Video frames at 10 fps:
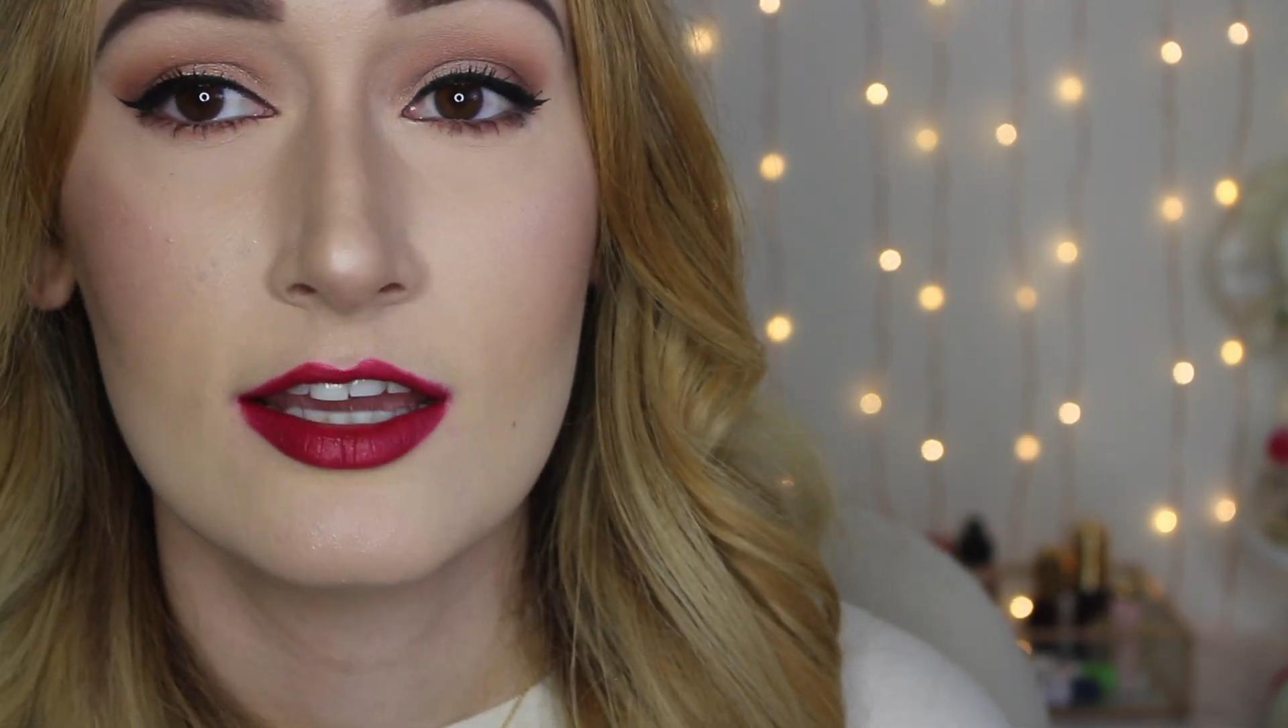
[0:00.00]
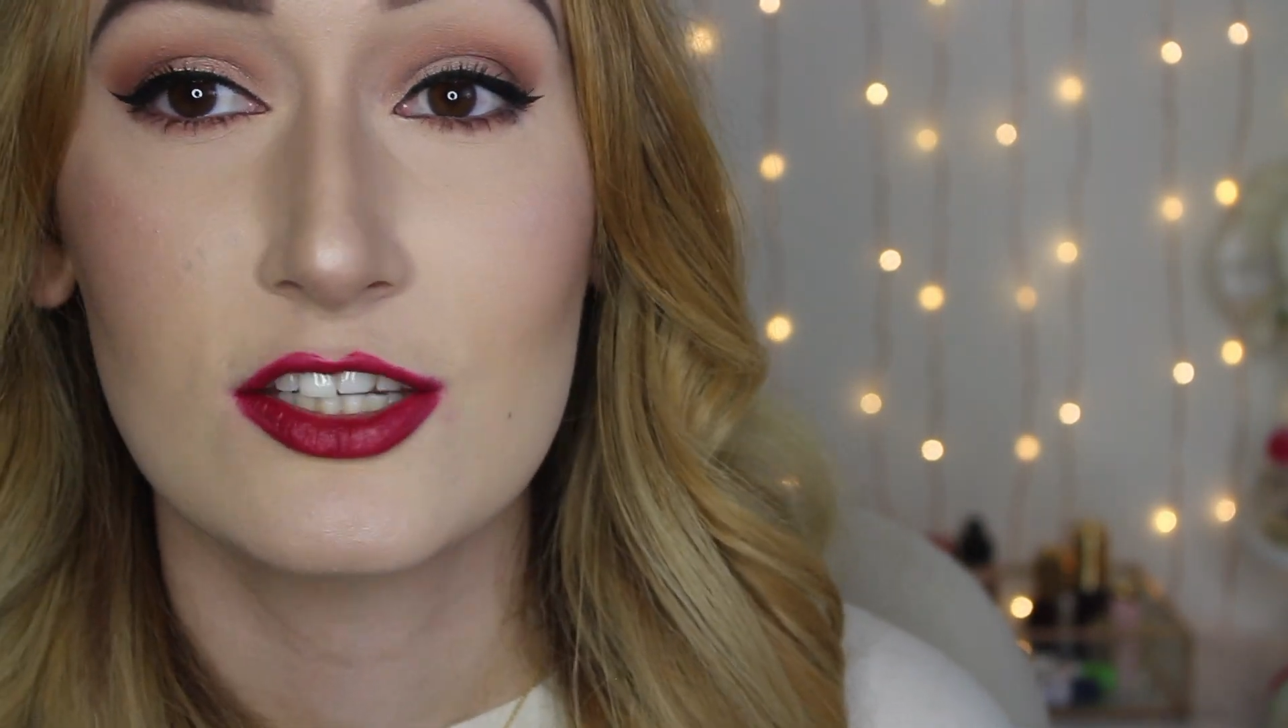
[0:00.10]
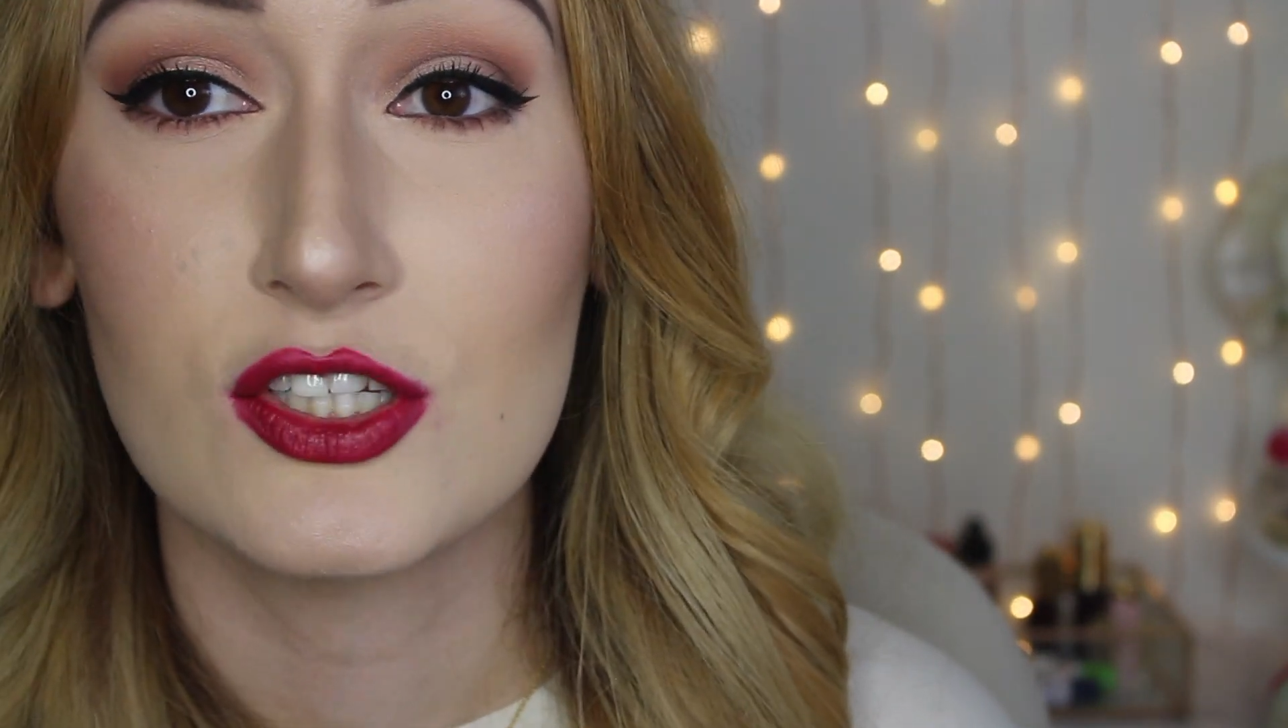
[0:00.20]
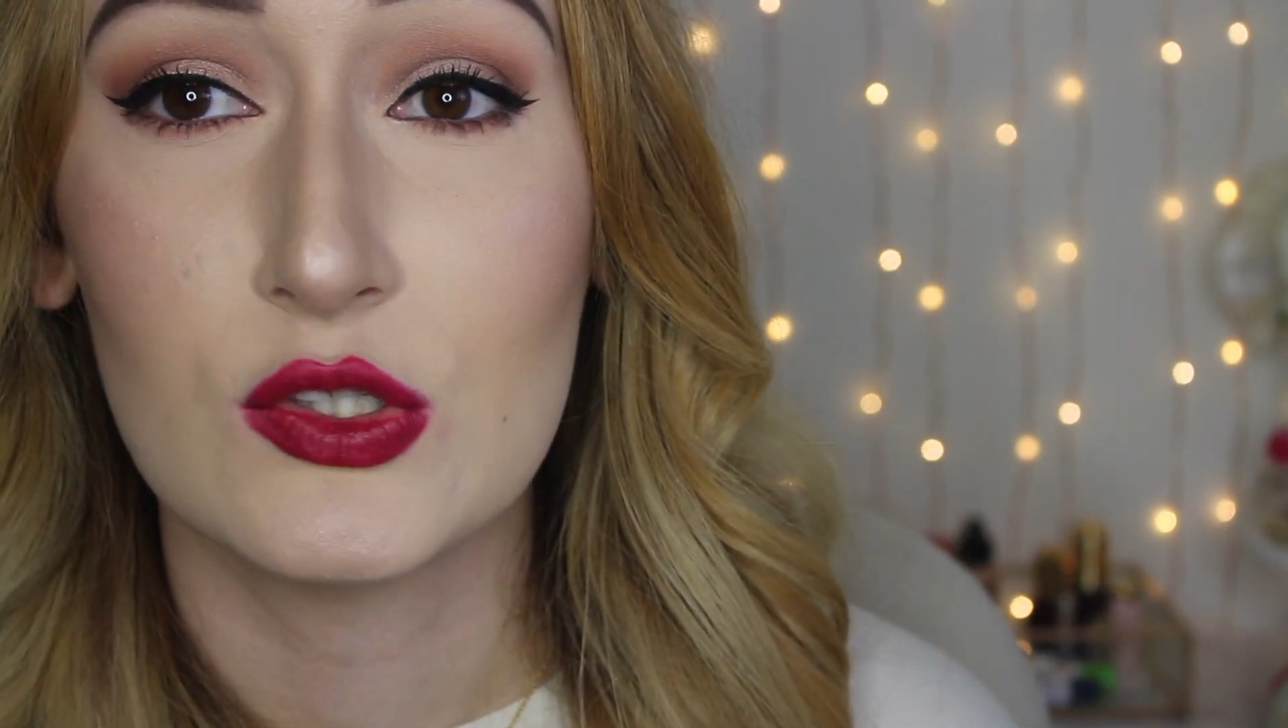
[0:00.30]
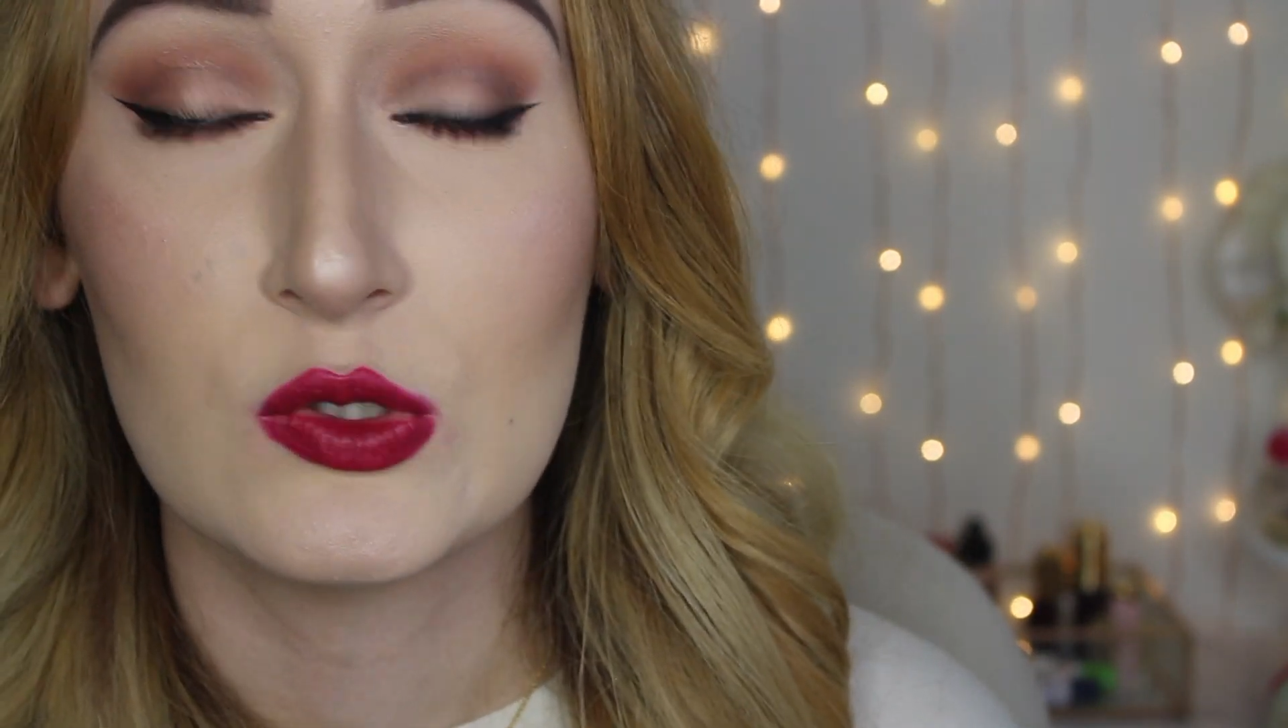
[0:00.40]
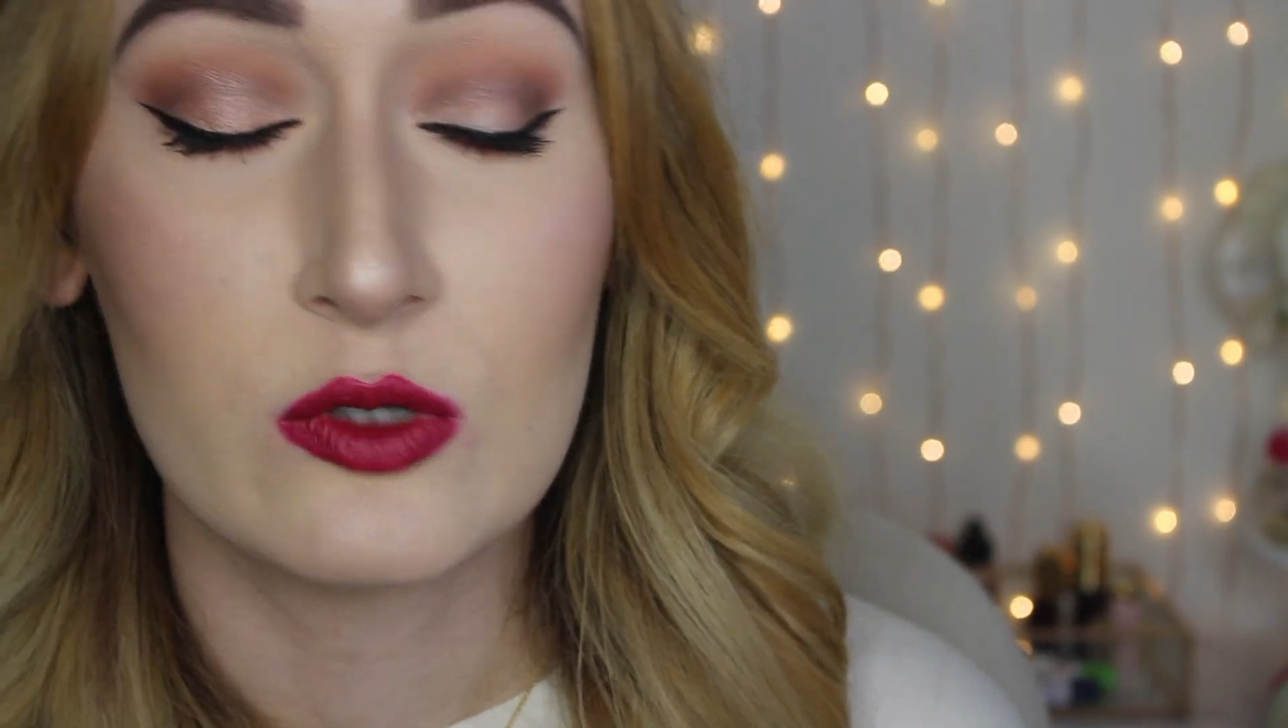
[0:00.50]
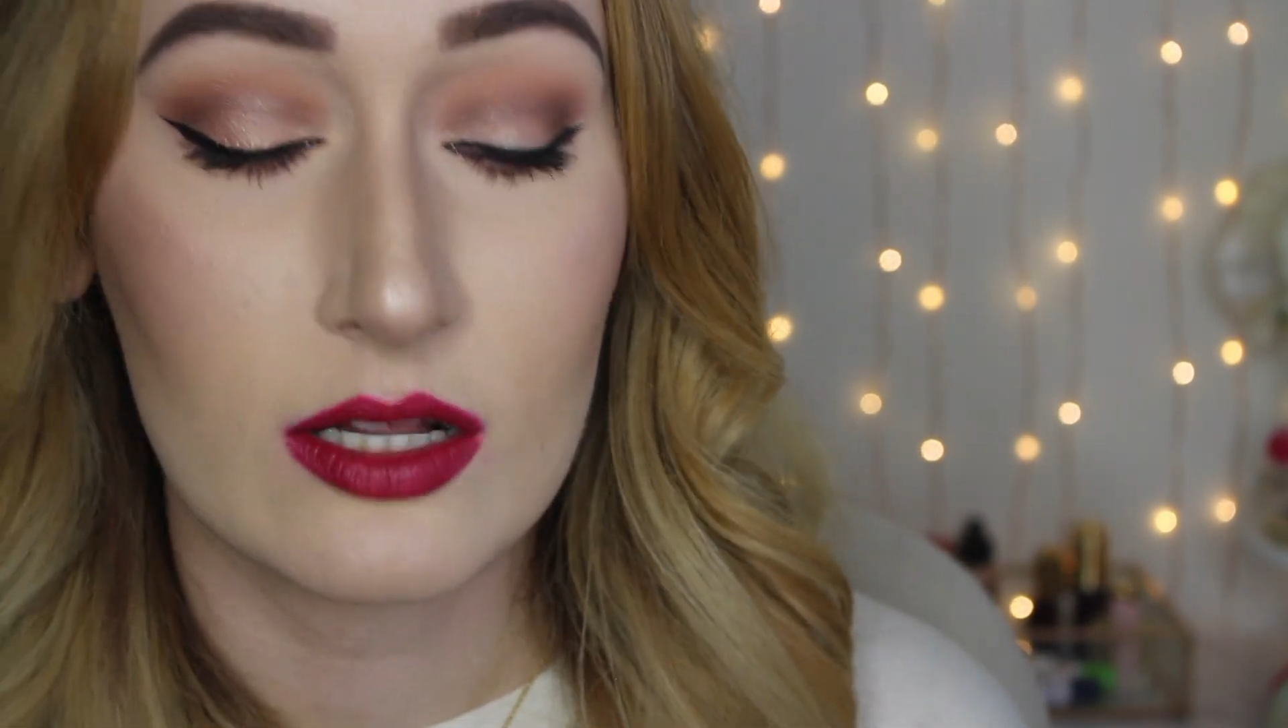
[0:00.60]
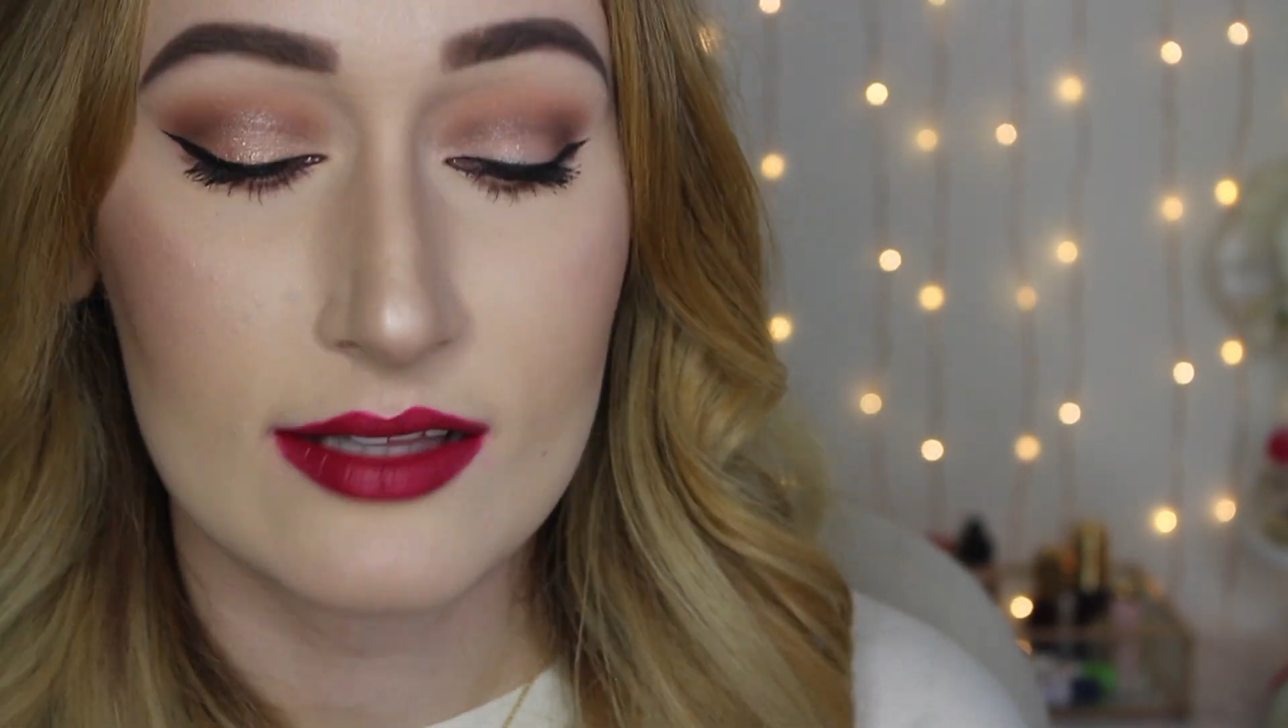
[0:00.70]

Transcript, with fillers: to